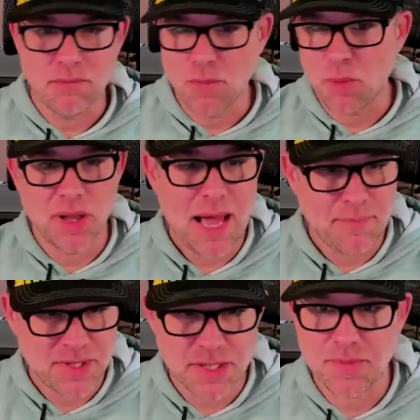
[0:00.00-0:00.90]
Mobile
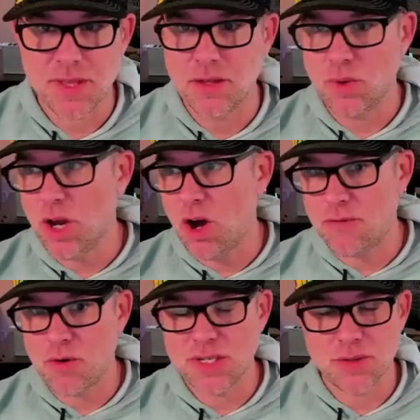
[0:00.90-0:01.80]
app is something that we
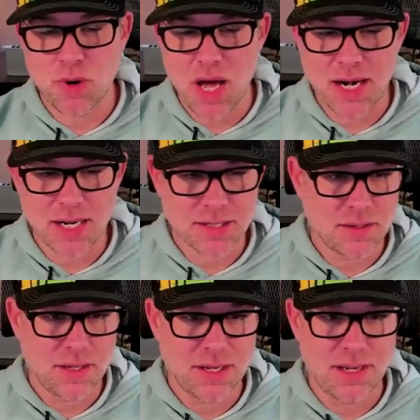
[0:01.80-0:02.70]
offer as a
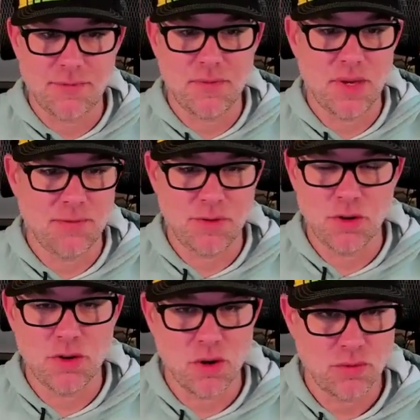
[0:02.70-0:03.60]
product. If
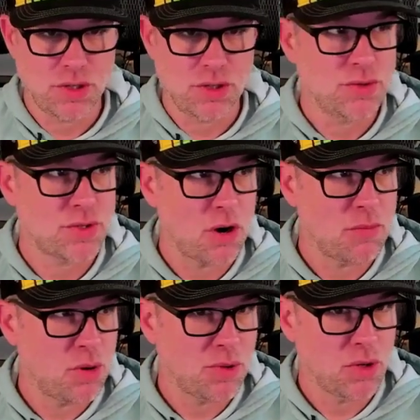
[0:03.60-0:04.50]
you don't use our
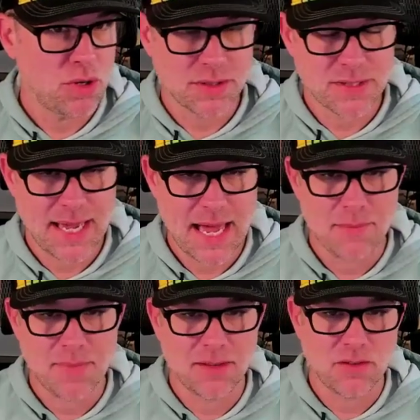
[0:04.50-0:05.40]
mobile loyalty
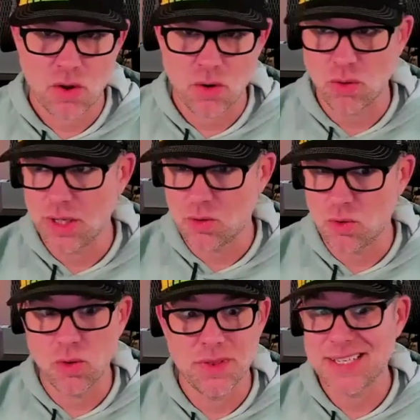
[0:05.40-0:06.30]
app, that's totally
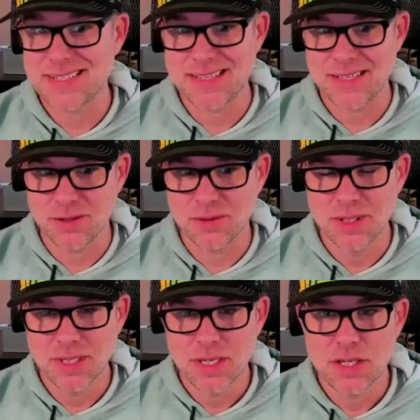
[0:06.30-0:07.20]
cool. This
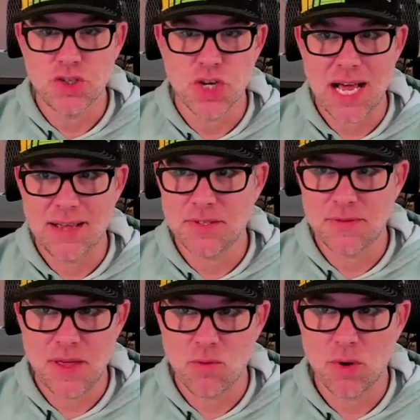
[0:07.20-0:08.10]
still Jives,
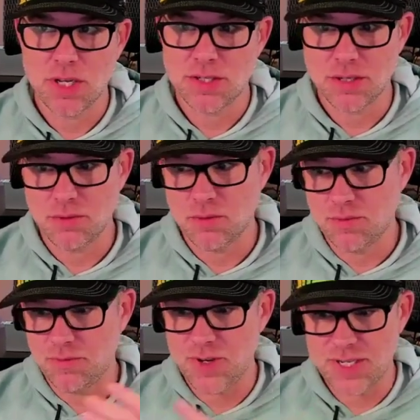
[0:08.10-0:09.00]
if they wanted to
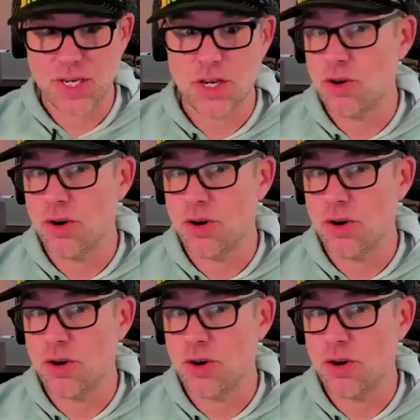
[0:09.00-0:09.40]
visit